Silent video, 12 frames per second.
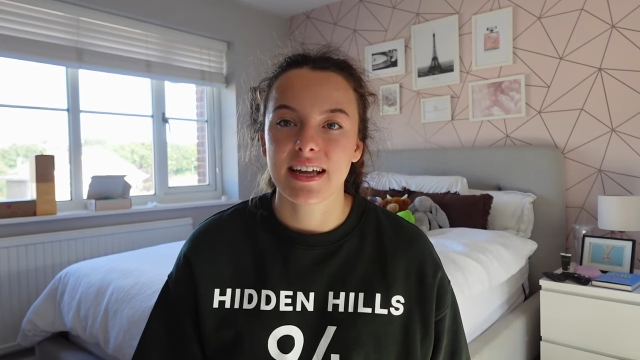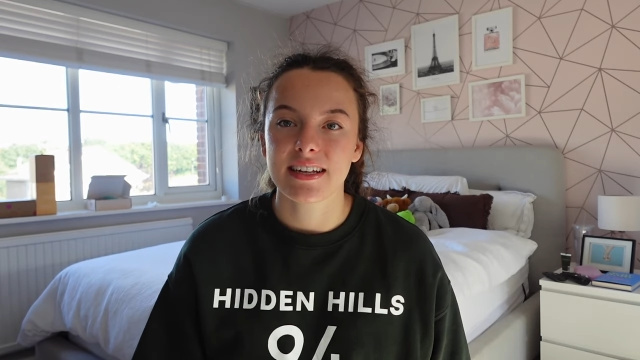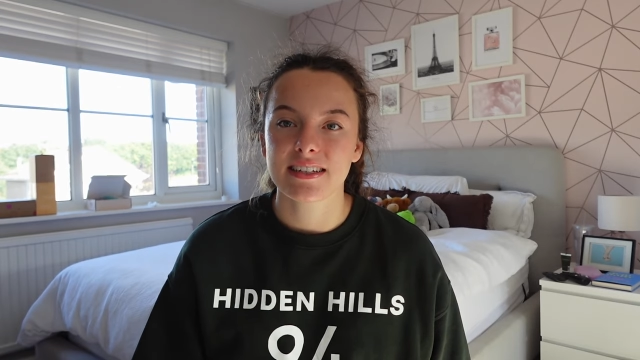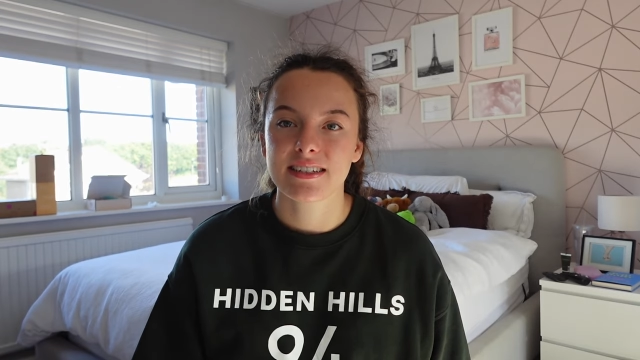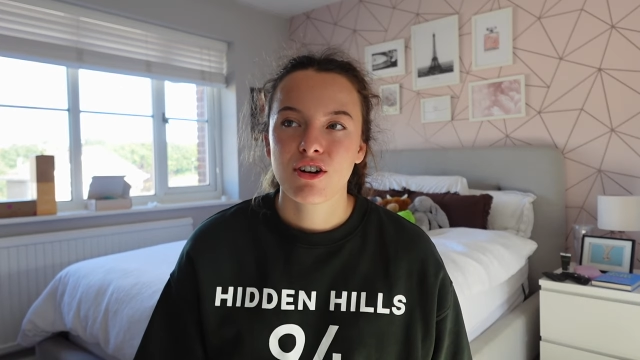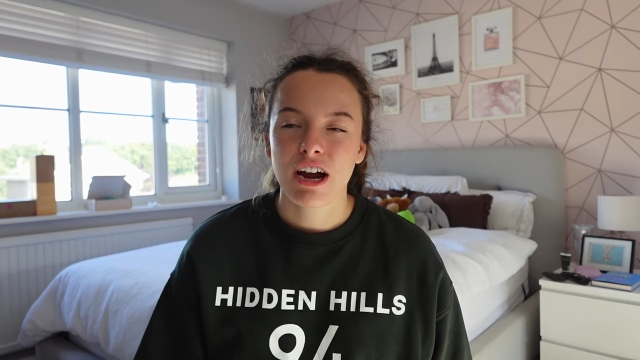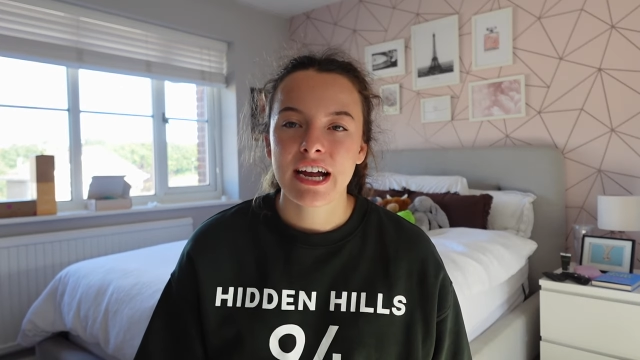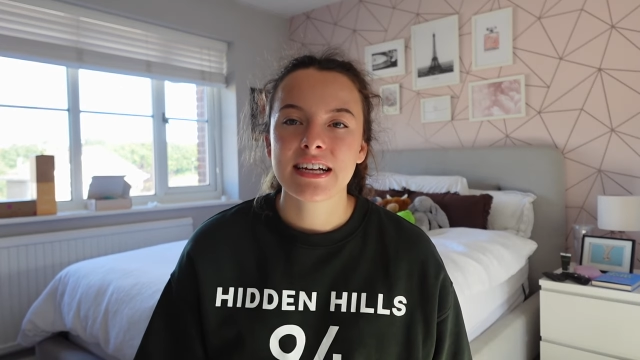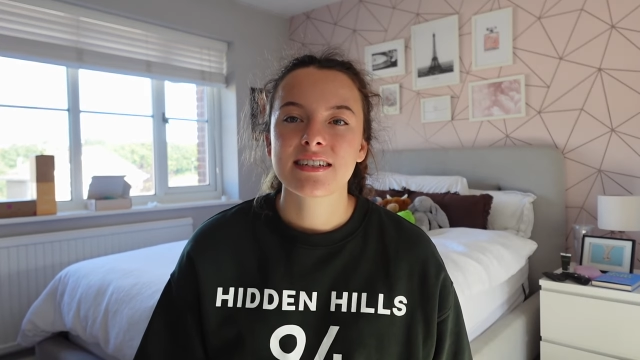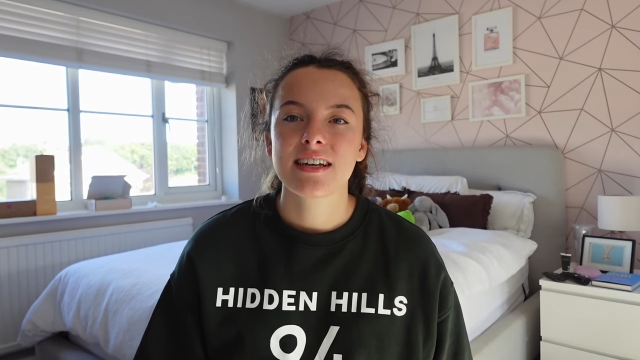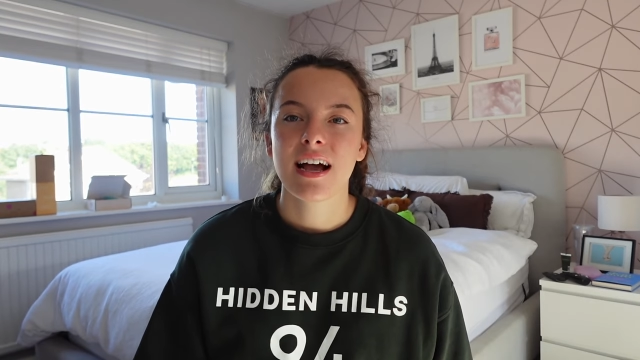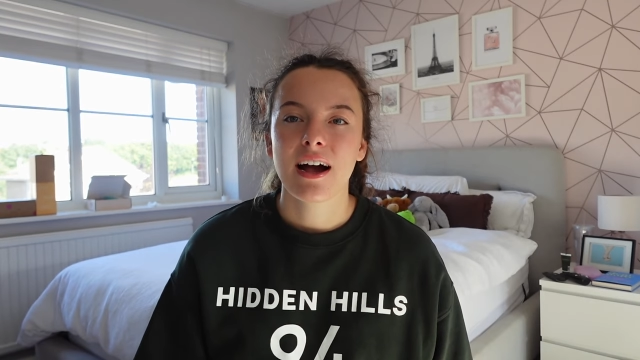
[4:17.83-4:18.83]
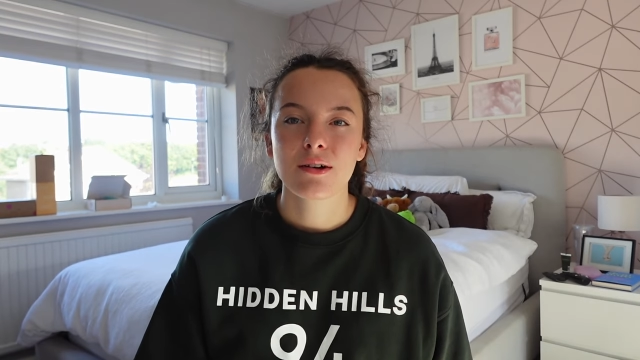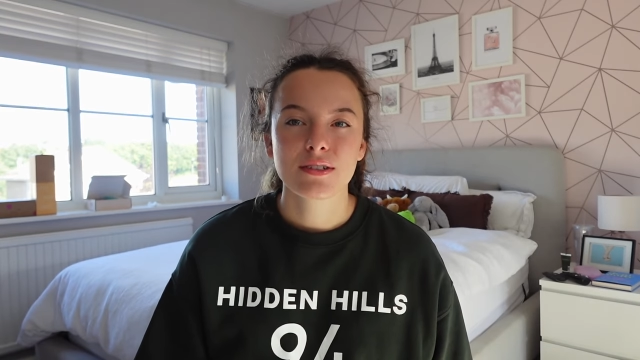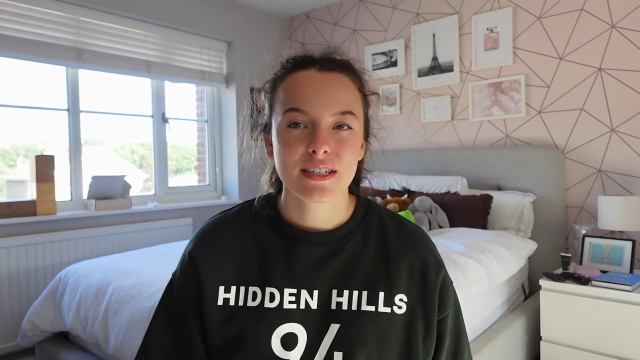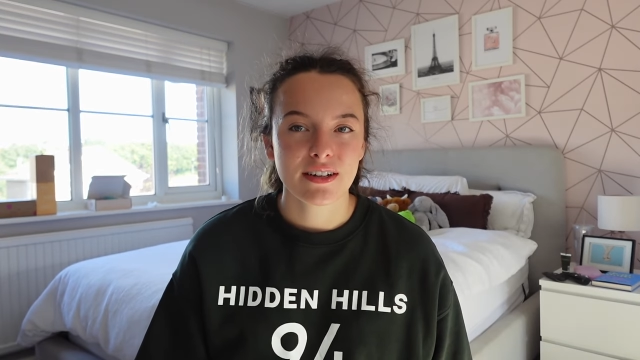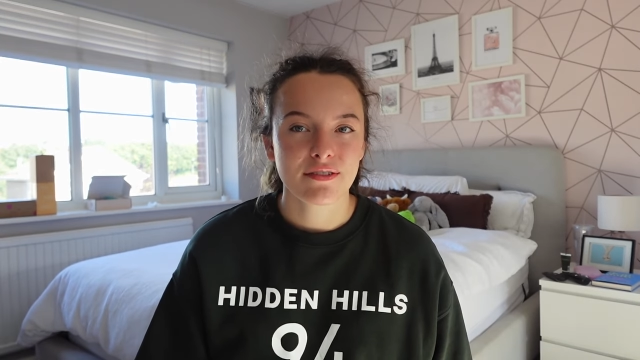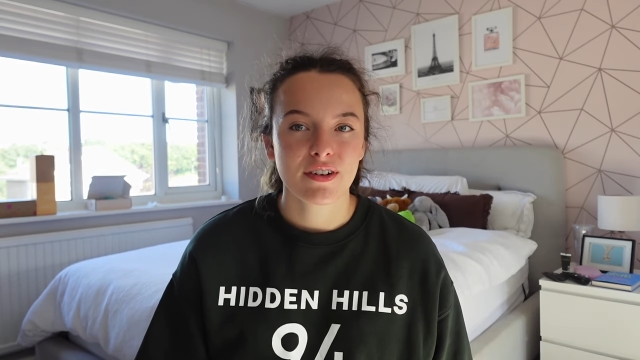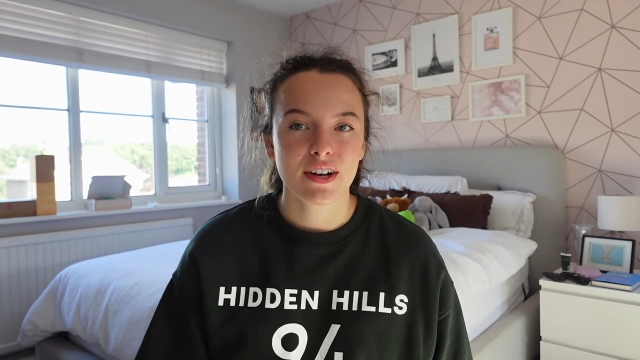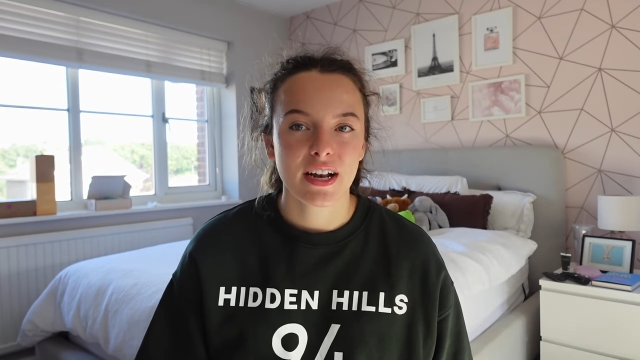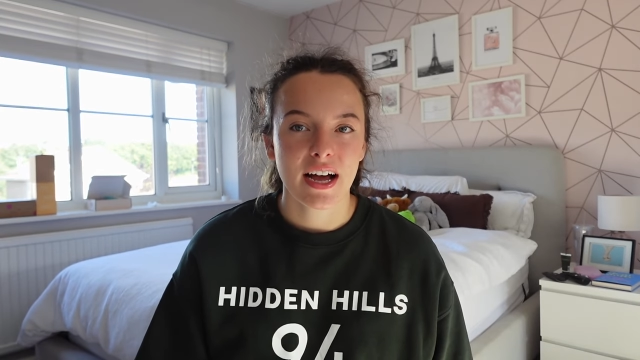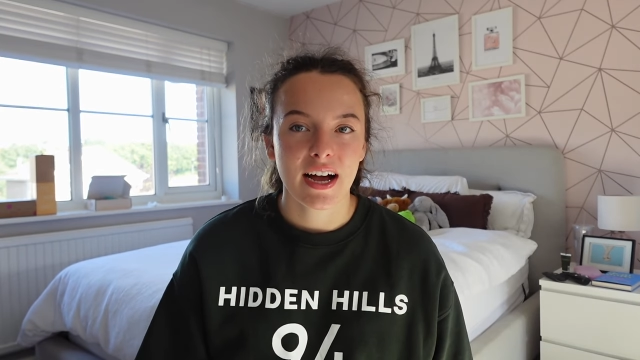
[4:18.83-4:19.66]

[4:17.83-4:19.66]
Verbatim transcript: It's crazy how different